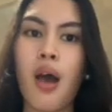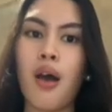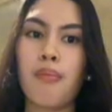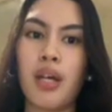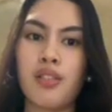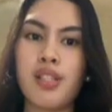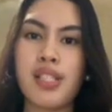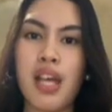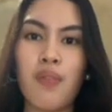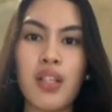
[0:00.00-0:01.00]
minus
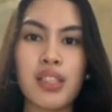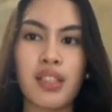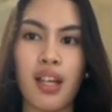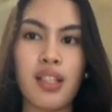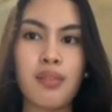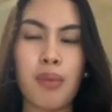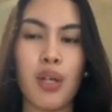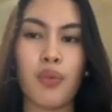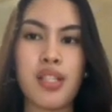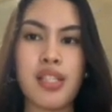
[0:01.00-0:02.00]
79, my
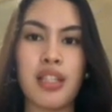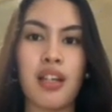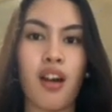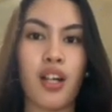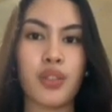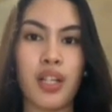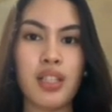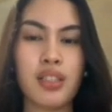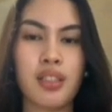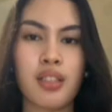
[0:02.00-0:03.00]
resting heart
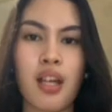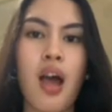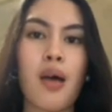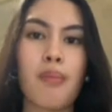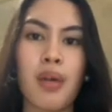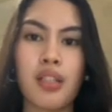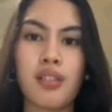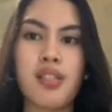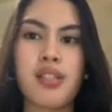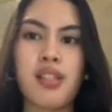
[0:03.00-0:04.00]
rate,
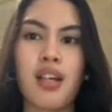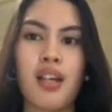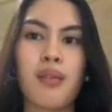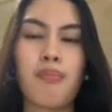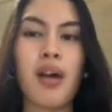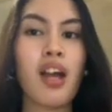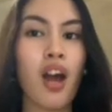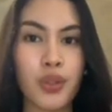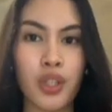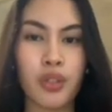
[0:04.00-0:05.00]
minus my
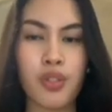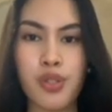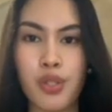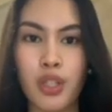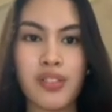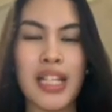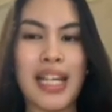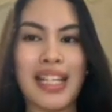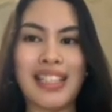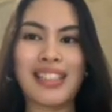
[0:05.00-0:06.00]
heart rate reserved
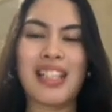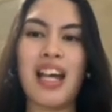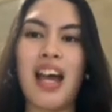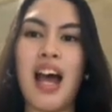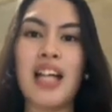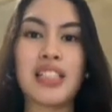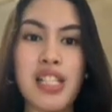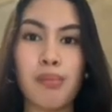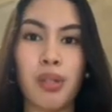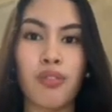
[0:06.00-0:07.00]
in a
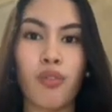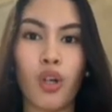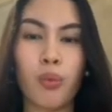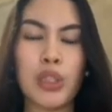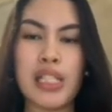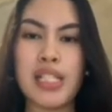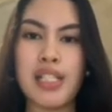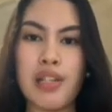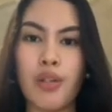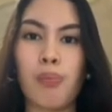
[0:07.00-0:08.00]
decimal form, which is
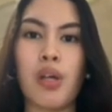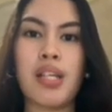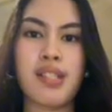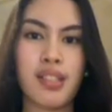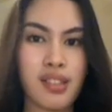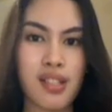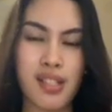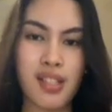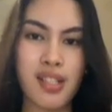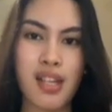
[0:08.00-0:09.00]

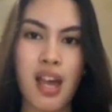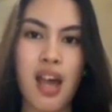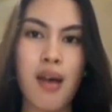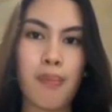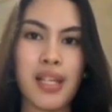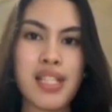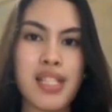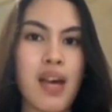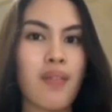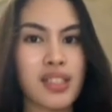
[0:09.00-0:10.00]
0.626, plus
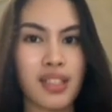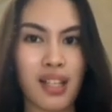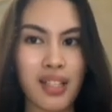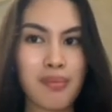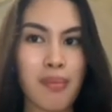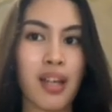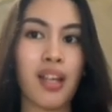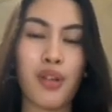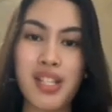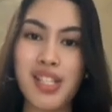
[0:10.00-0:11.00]
79, my
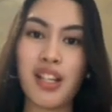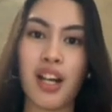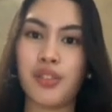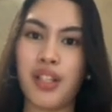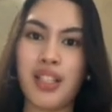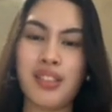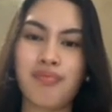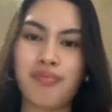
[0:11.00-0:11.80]
resting heart rate,